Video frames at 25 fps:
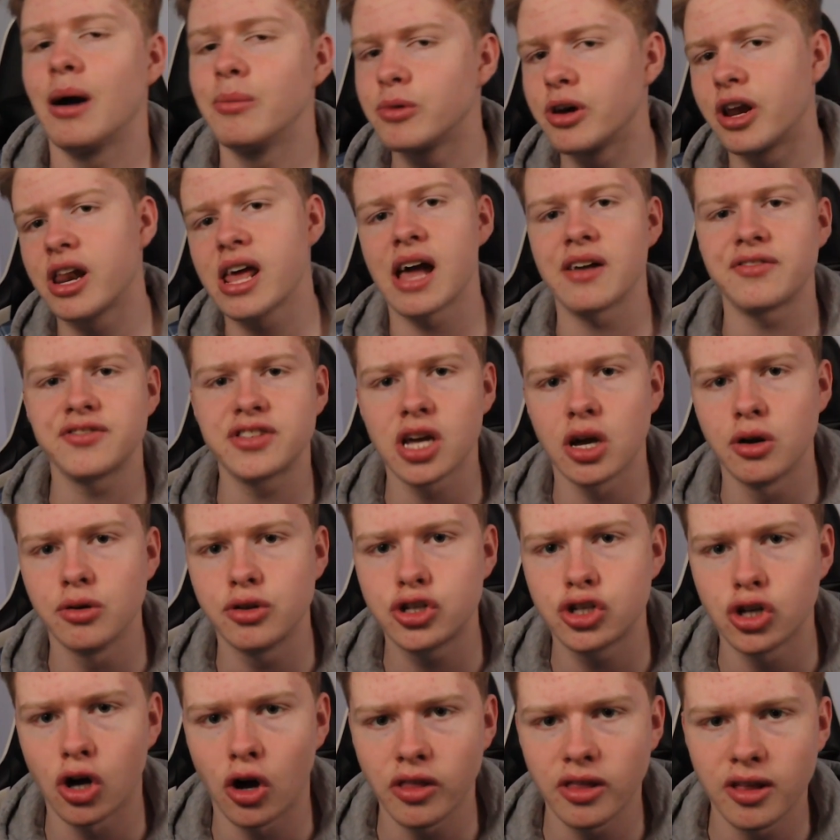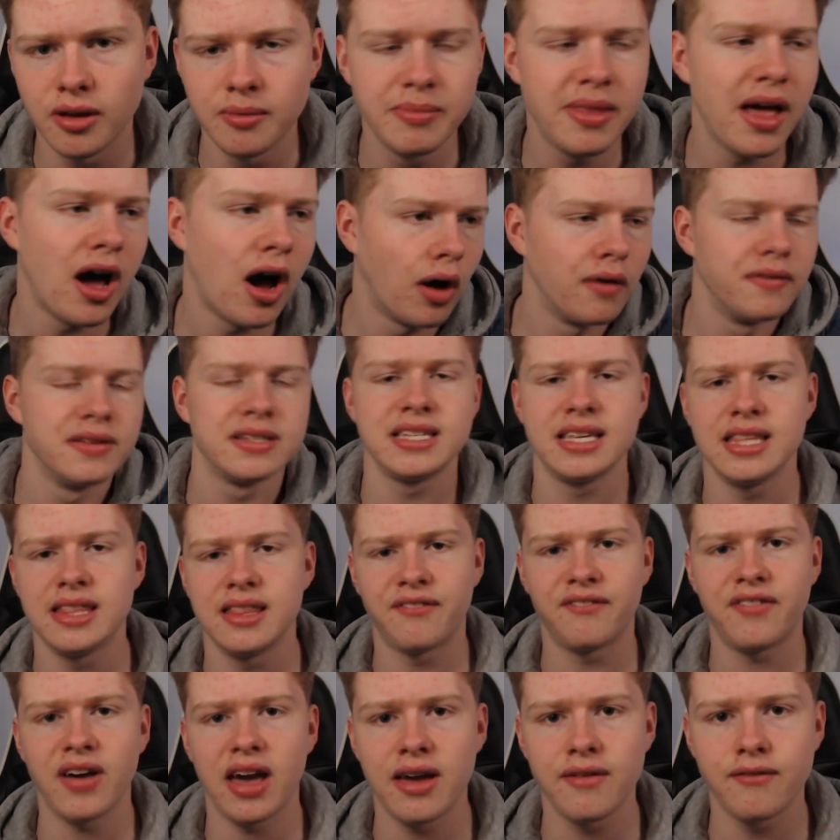going to have to go Tottenham. They're obviously the
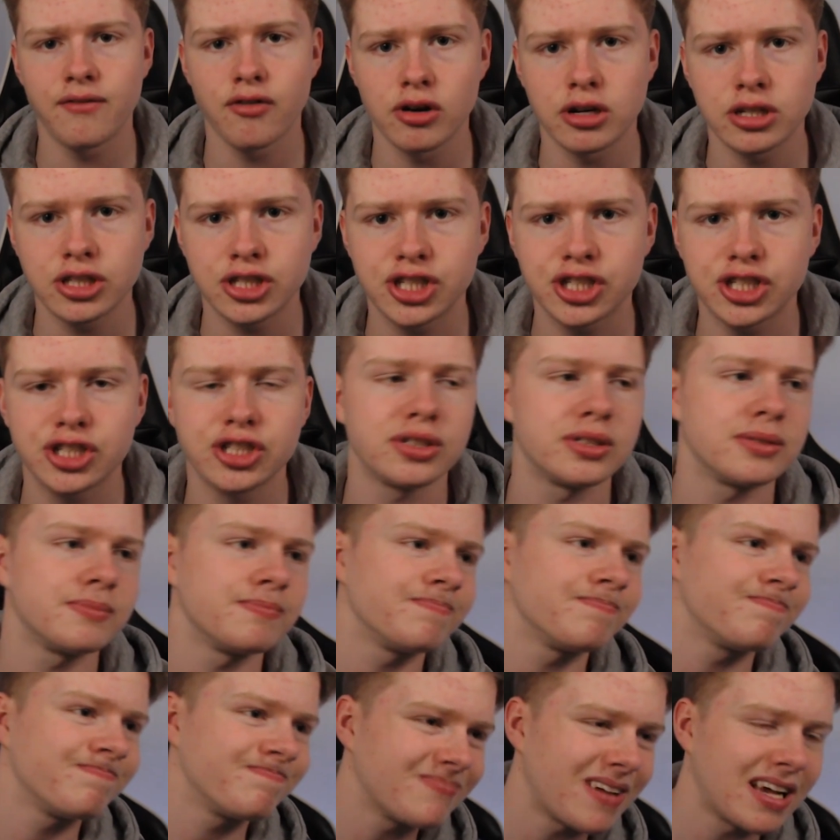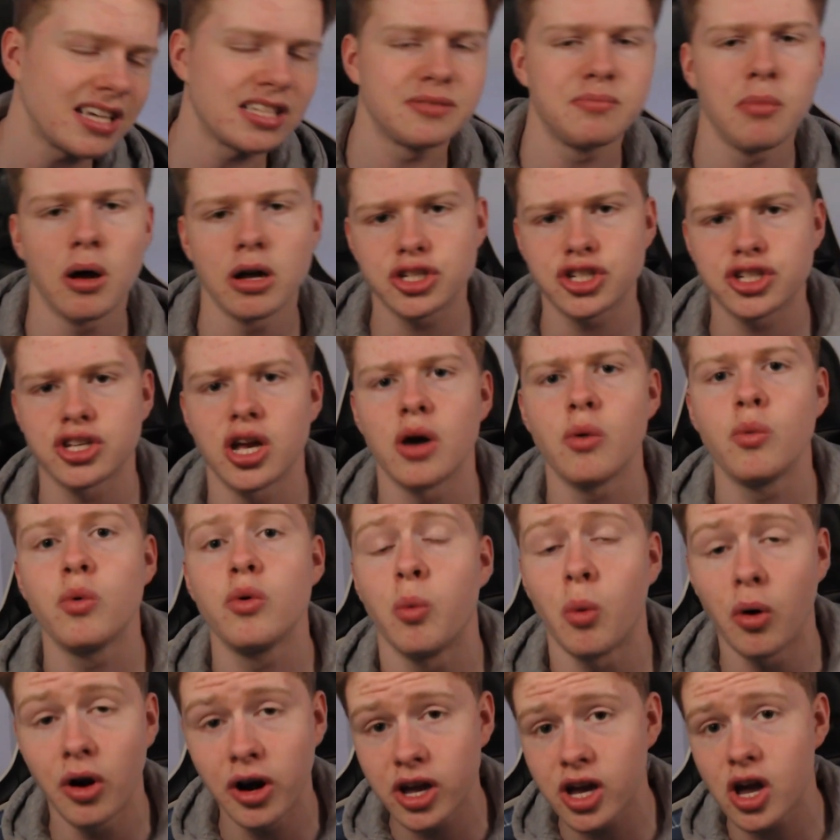favourites. As much as I would
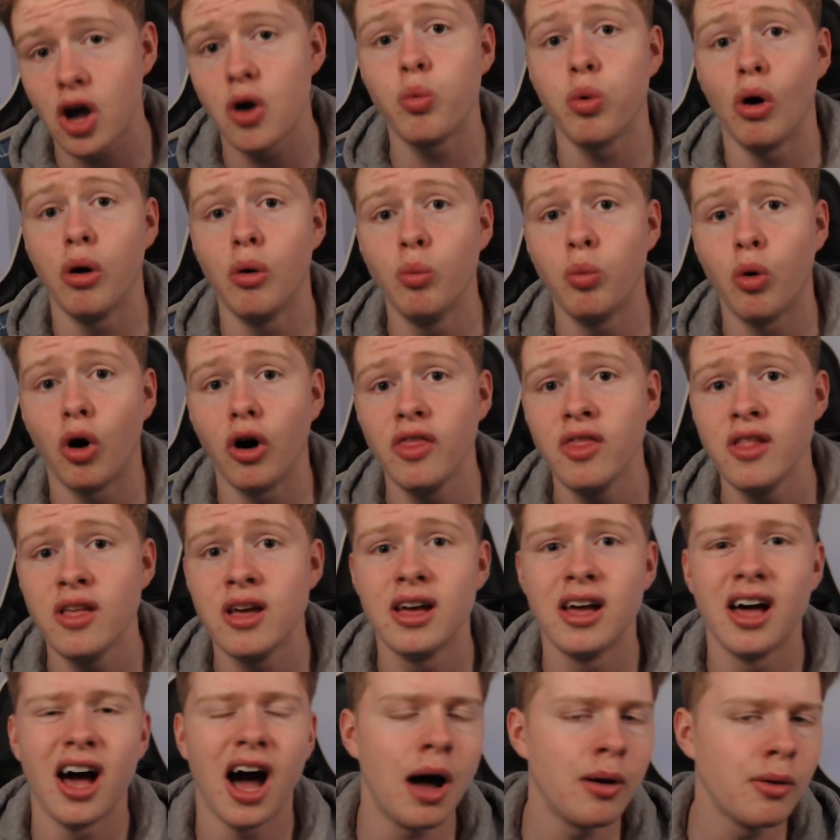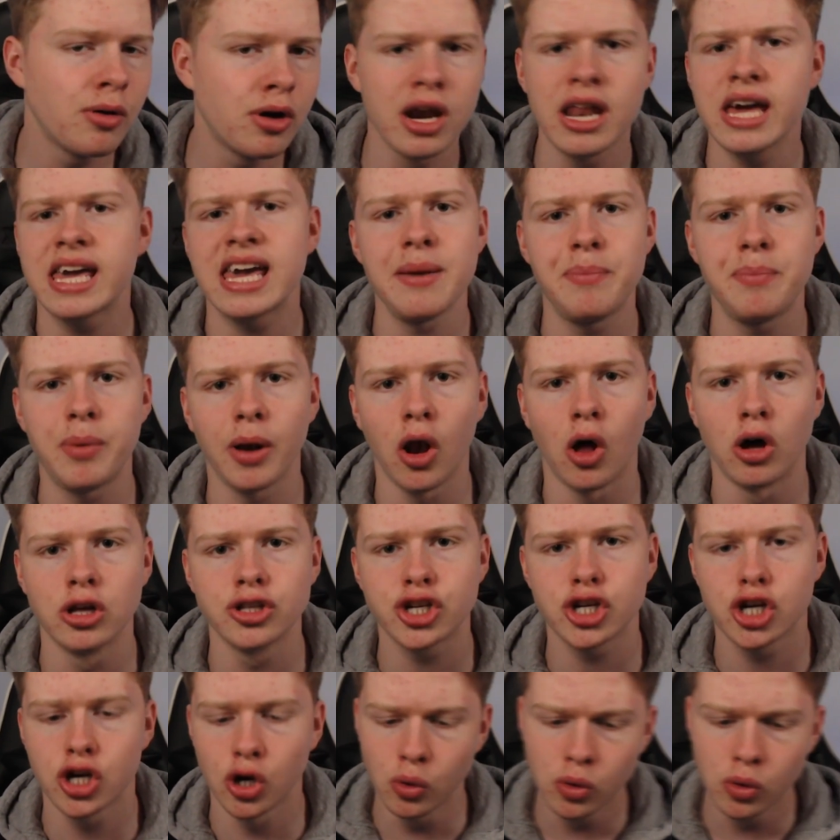want to go 1-1, I'm going to keep it logical.